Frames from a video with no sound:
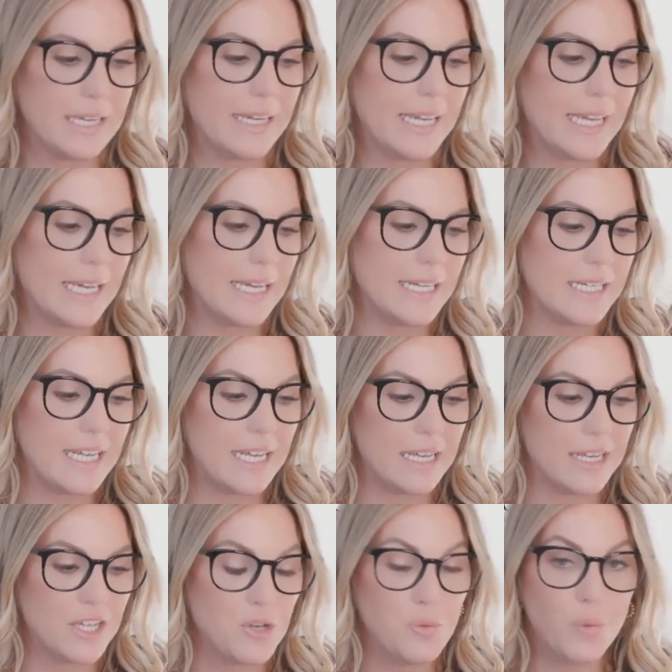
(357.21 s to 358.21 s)
And
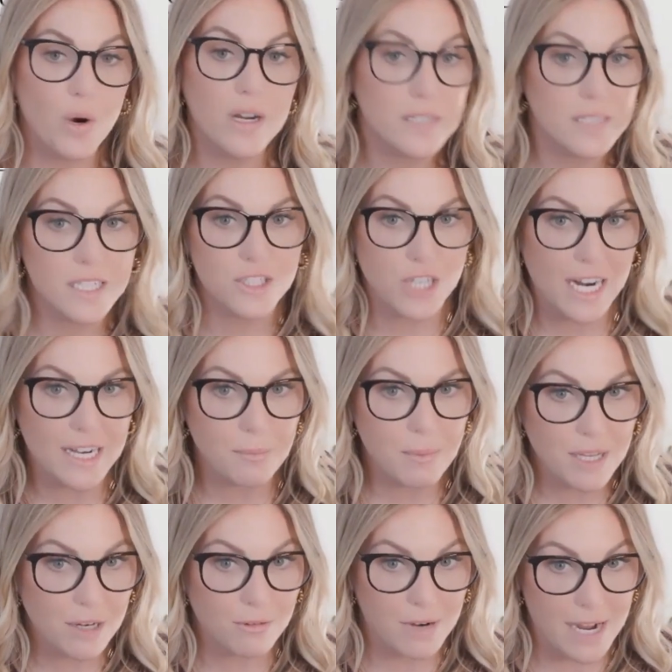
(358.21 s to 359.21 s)
you want to try to
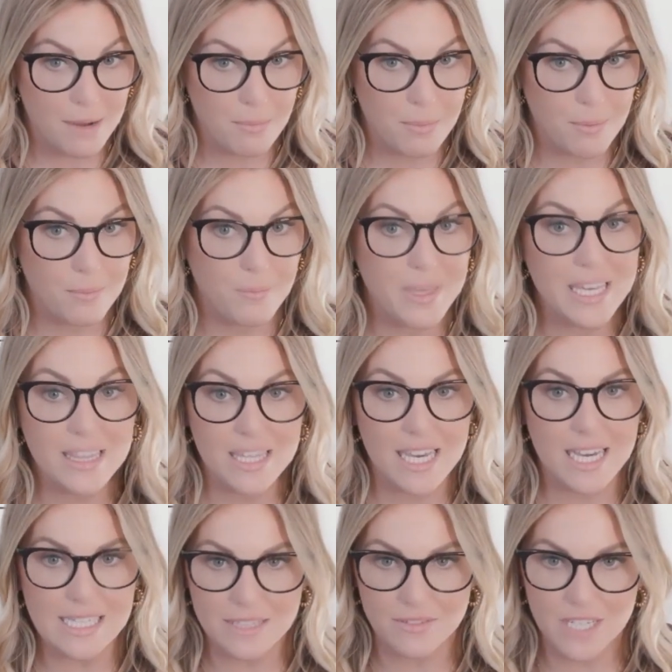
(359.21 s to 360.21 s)
be a rep in the
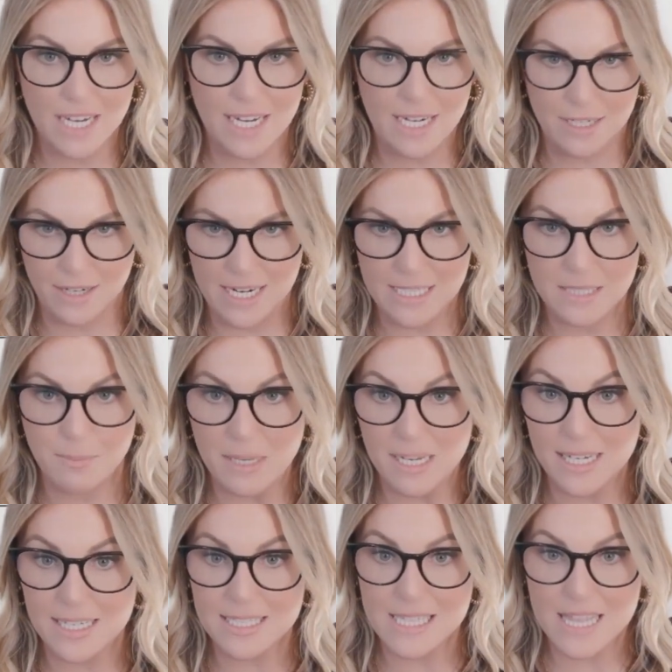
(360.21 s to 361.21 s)
eyes of the IRS
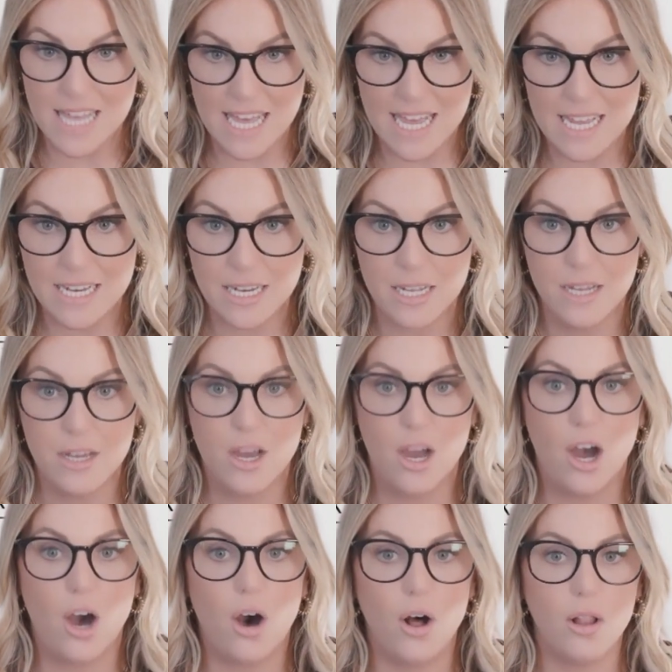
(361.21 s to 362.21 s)
because then
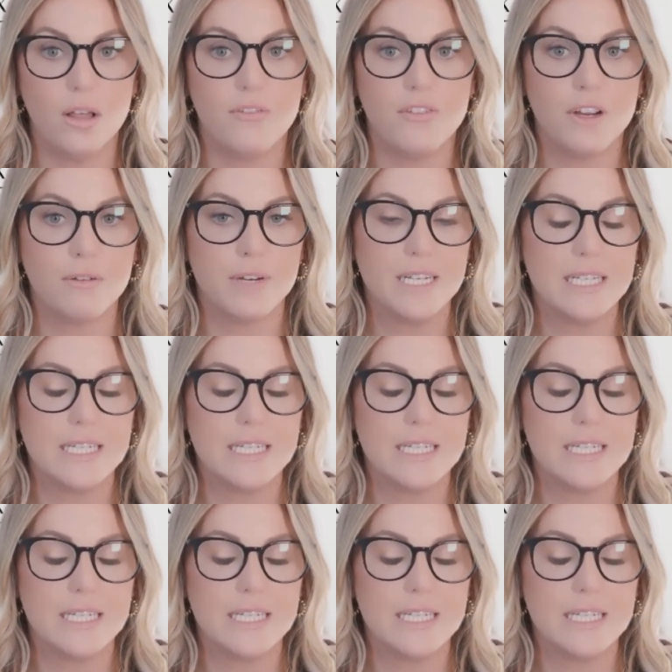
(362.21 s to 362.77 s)
all of your real